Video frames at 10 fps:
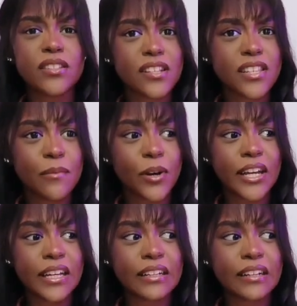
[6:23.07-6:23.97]
Is that
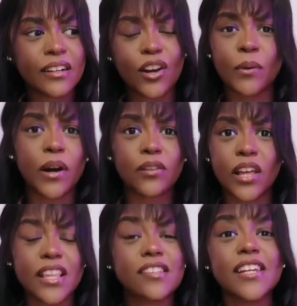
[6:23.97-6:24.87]
TMI? Oh wow,
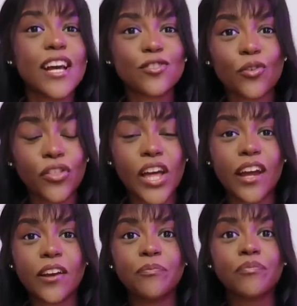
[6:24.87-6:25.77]
like that's an actual
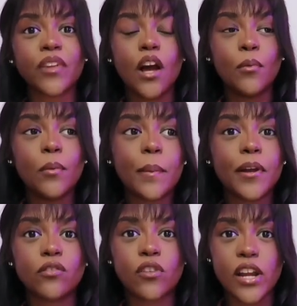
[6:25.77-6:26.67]
thing. I'm on my
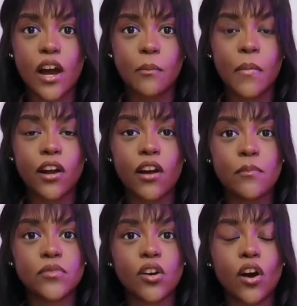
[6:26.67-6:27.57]
period right now. My
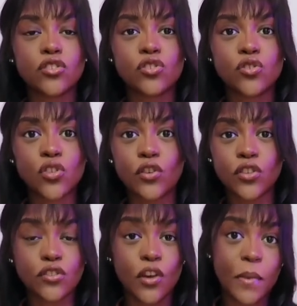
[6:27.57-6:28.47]
cramps are so
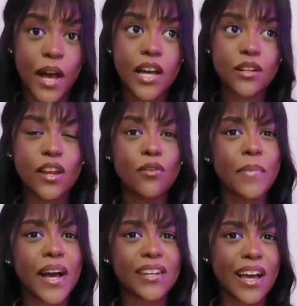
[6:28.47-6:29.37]
bad. They're not
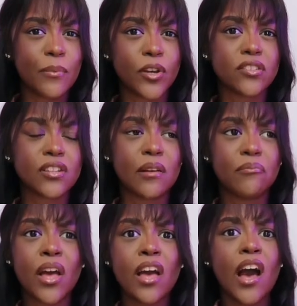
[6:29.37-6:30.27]
bad now because
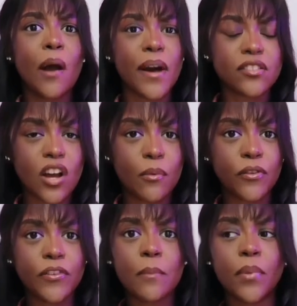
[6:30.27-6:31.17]
I'm about to come
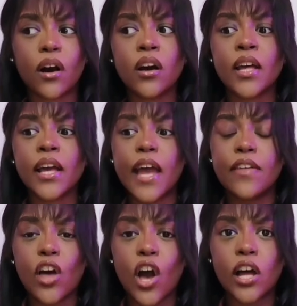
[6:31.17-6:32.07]
off it, but
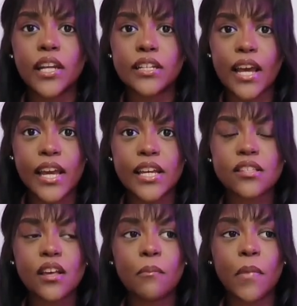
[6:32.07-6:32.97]
in the early
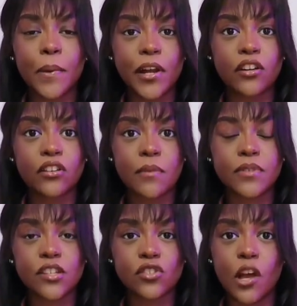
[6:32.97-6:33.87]
days my period cramps
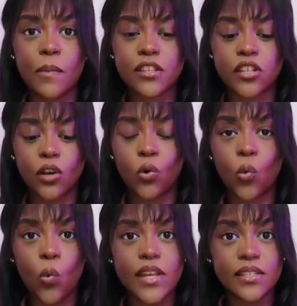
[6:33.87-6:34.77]
get so bad, so I
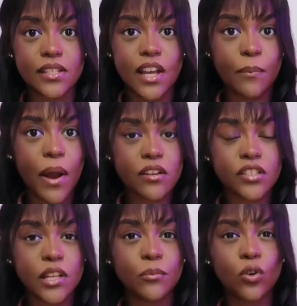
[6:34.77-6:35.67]
always need to have
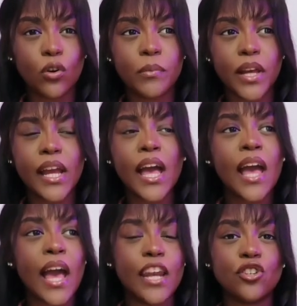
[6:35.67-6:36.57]
paracetamol on me.
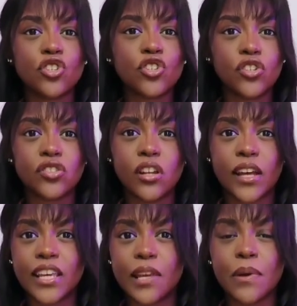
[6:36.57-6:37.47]
And it's just good to
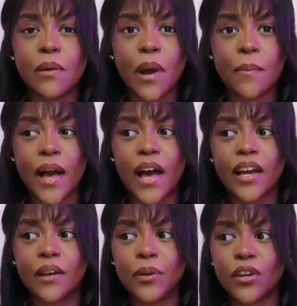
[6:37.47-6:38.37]
like keep it in my
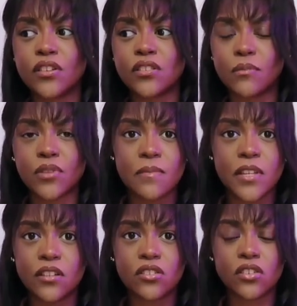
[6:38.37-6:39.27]
bag, because sometimes
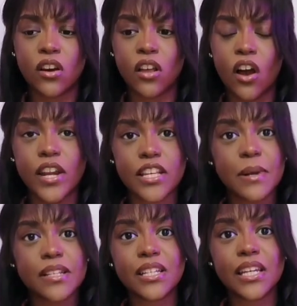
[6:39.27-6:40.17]
it can start like
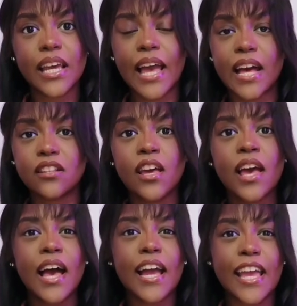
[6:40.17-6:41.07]
unexpectedly, and
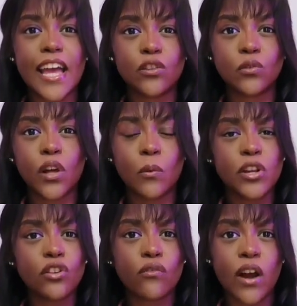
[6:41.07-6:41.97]
again, like
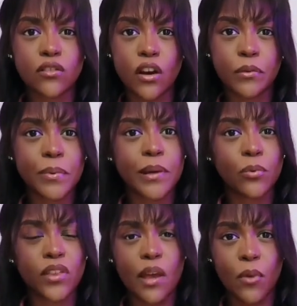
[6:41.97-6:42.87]
when you're around other
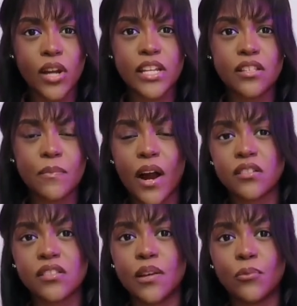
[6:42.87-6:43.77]
people, they might need some
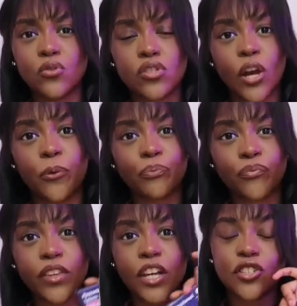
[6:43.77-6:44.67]
paracetamol, so
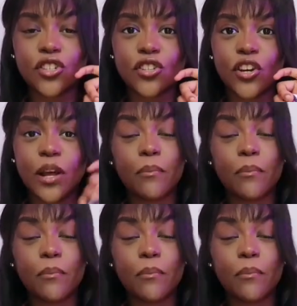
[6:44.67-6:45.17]
it's just good.